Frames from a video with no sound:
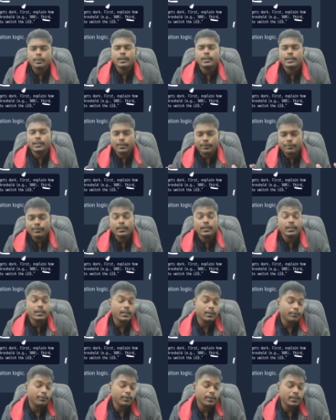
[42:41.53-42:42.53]
But
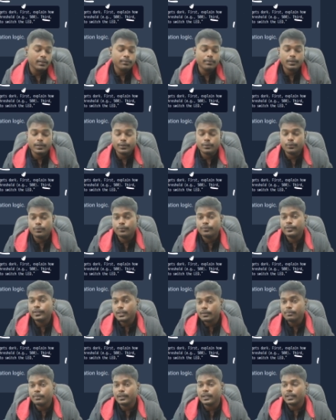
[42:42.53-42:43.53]
definitely, whenever you
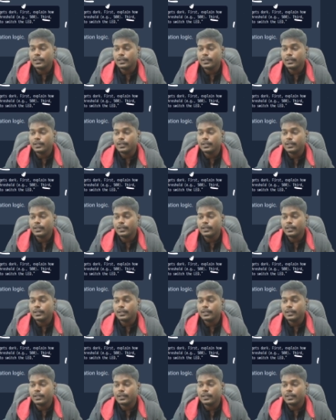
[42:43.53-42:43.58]
will